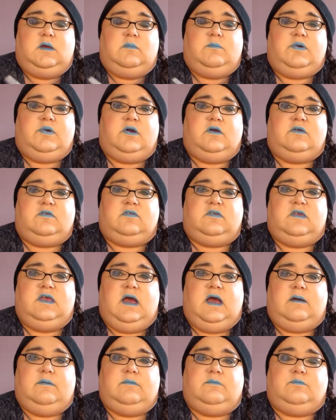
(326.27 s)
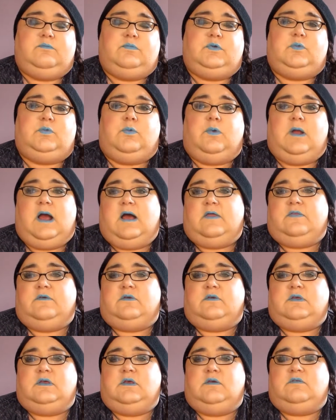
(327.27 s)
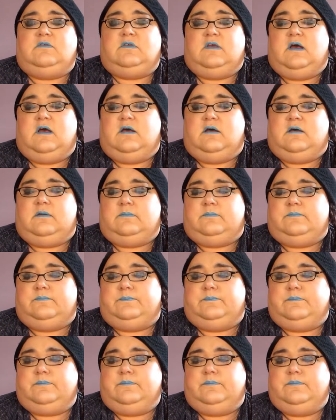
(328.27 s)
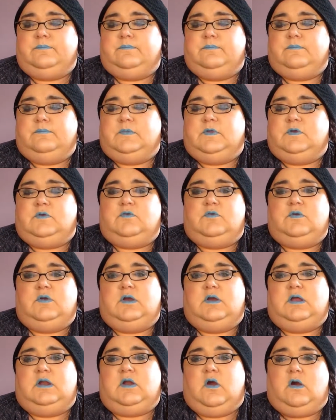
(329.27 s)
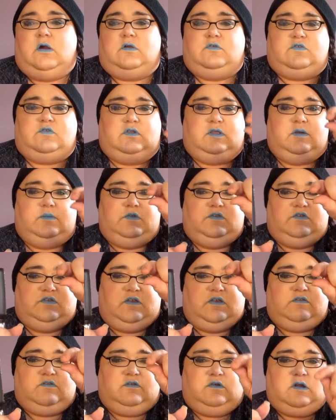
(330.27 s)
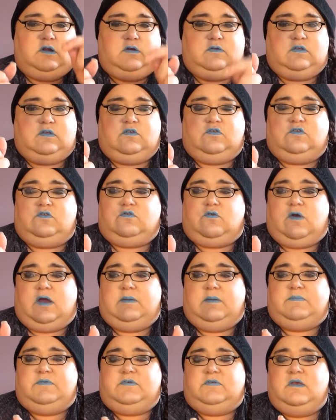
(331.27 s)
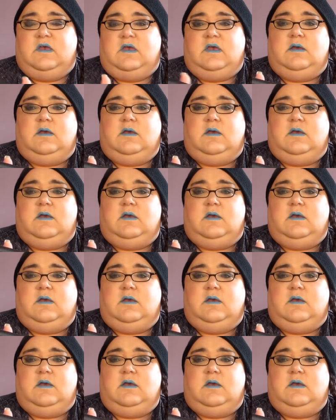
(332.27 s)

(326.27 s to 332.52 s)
Personally, I would rather use an an orange or lemon zester, you know, that stripes.